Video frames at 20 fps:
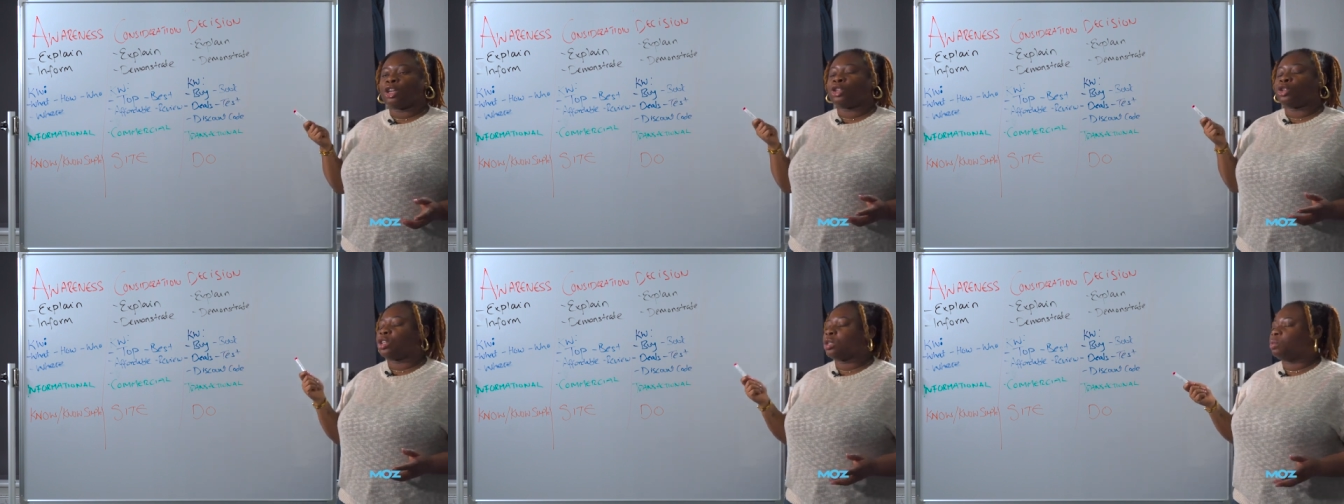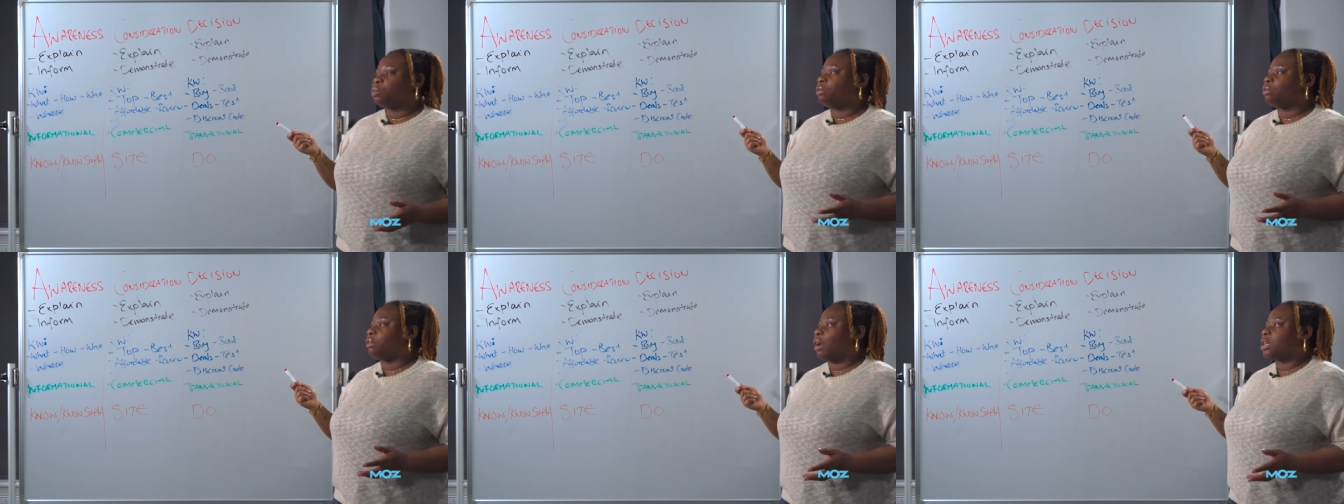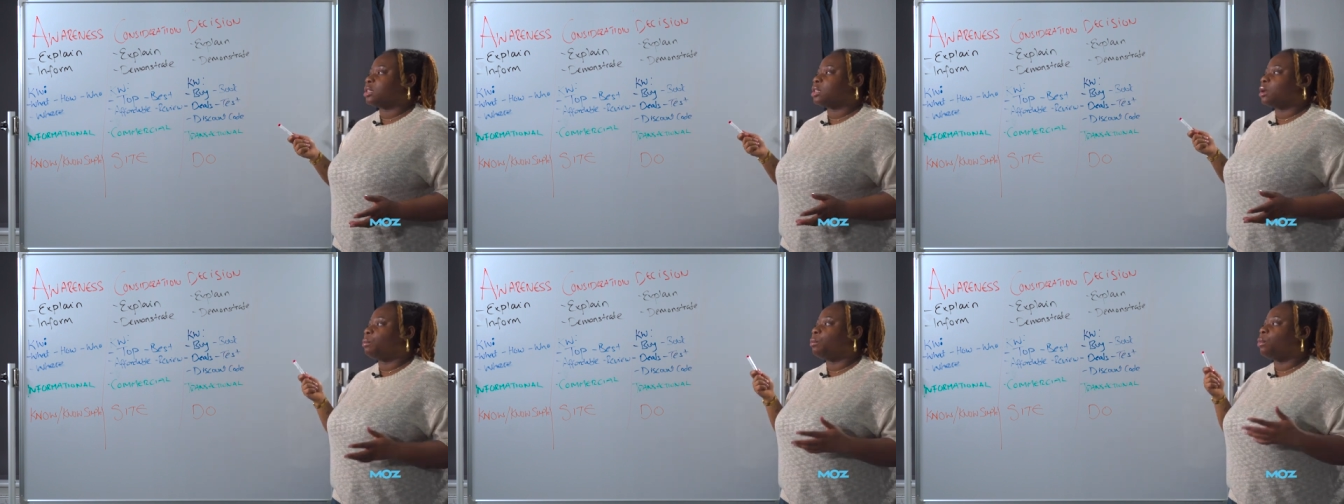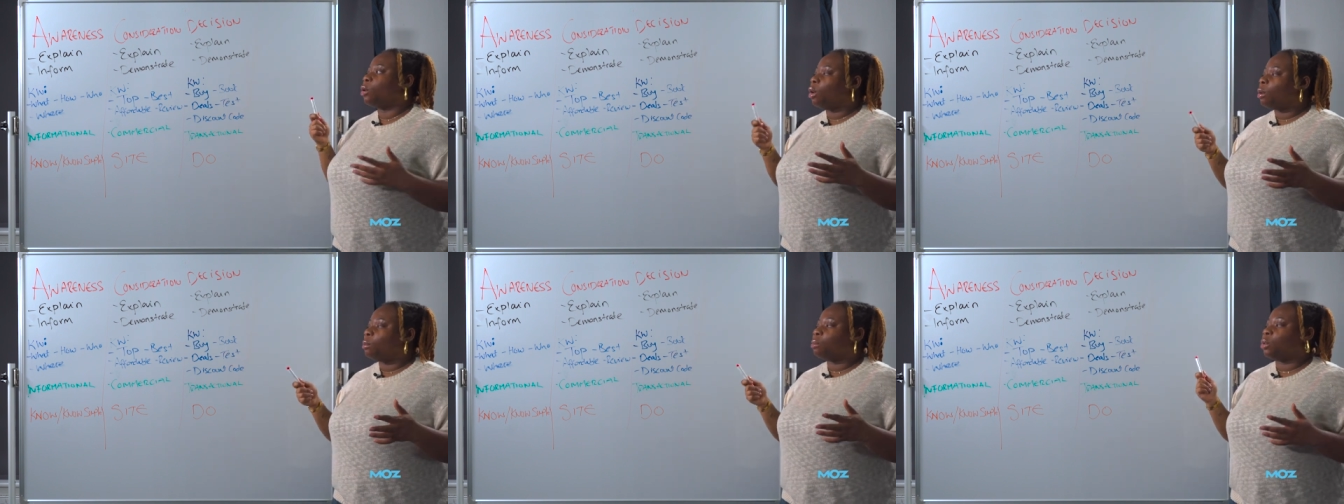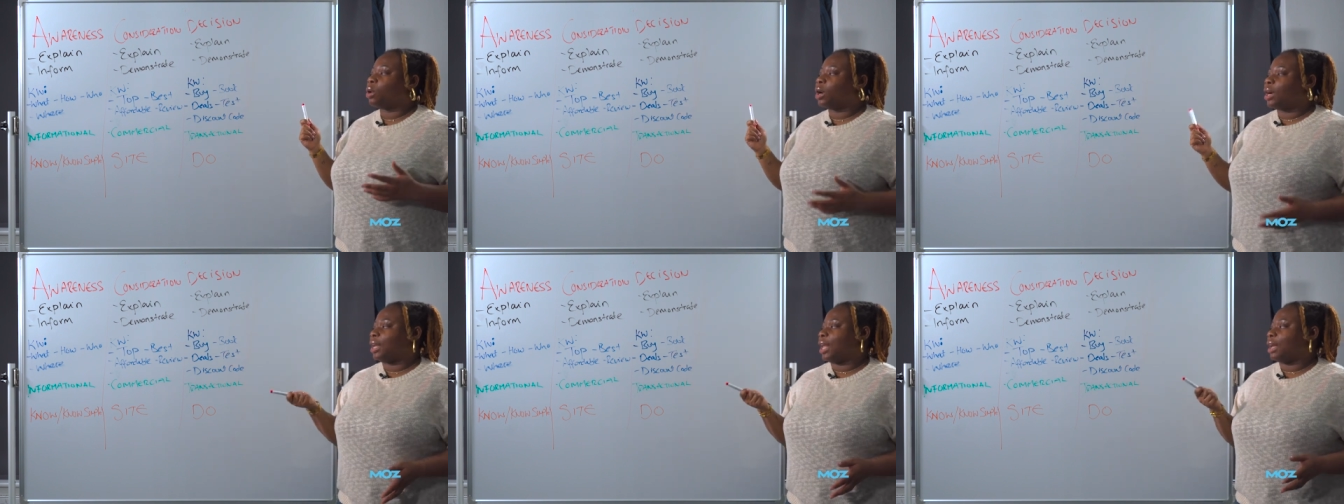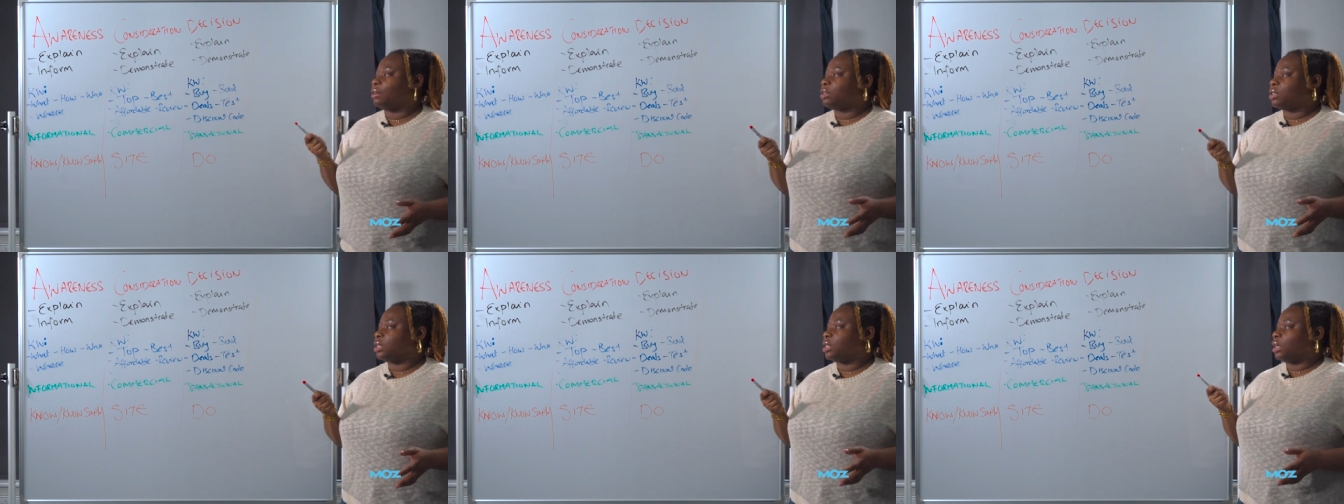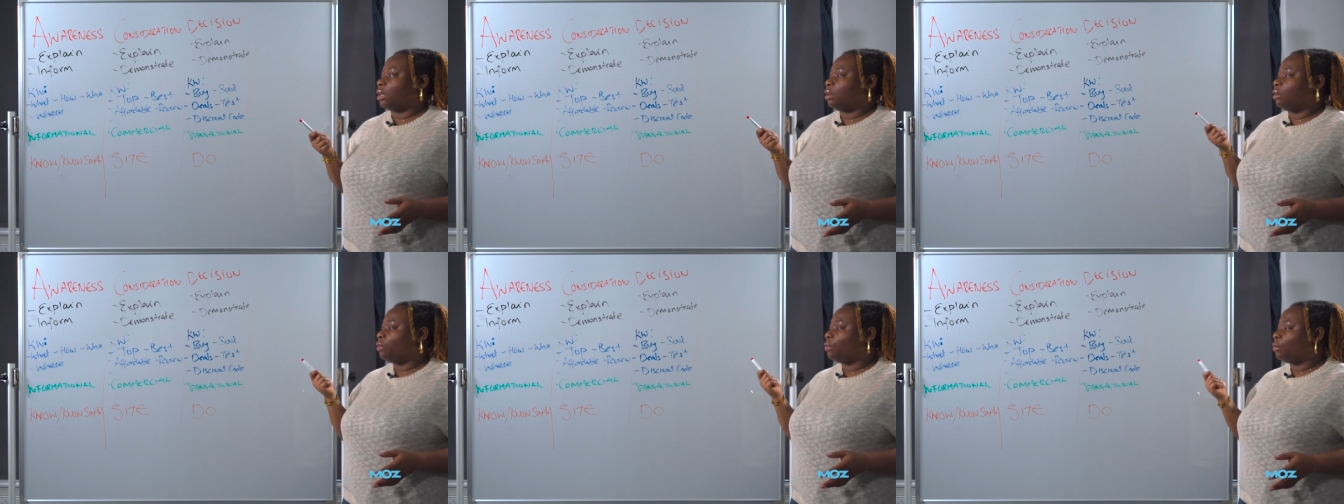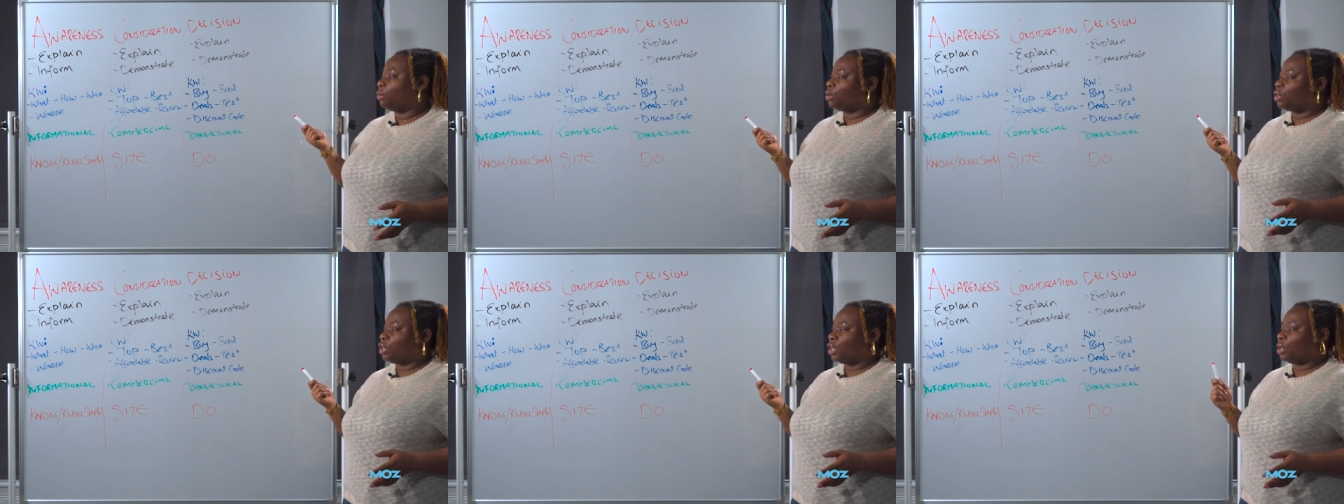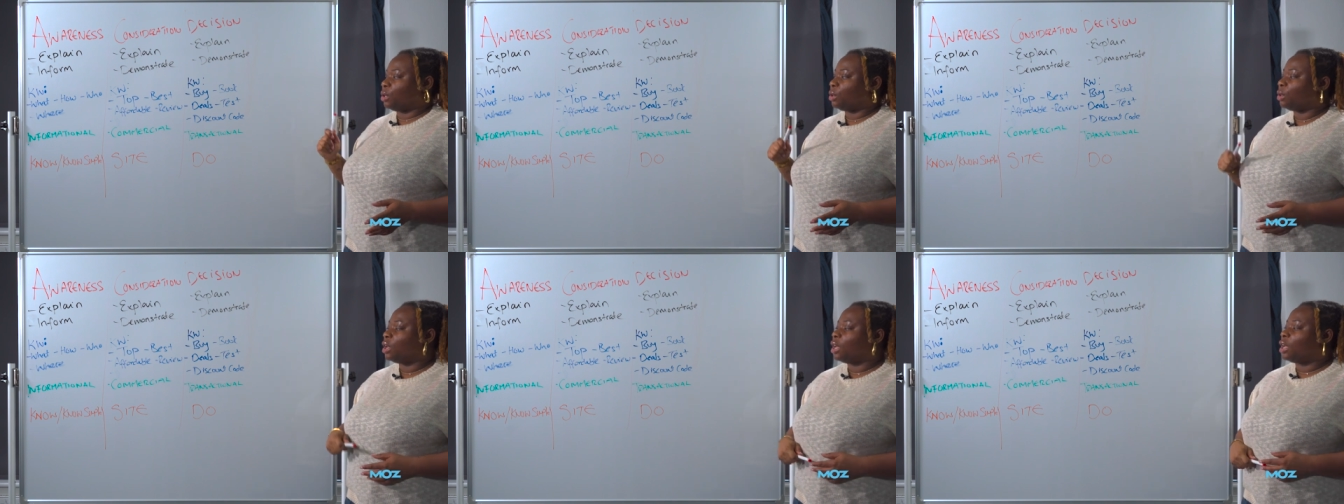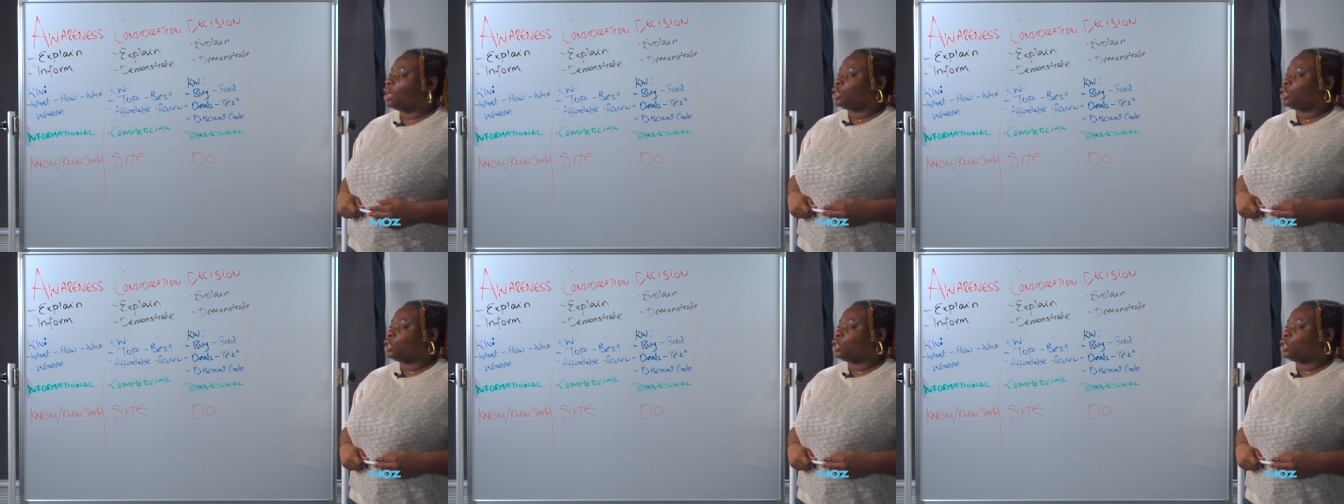just provides a lot more clarity for you.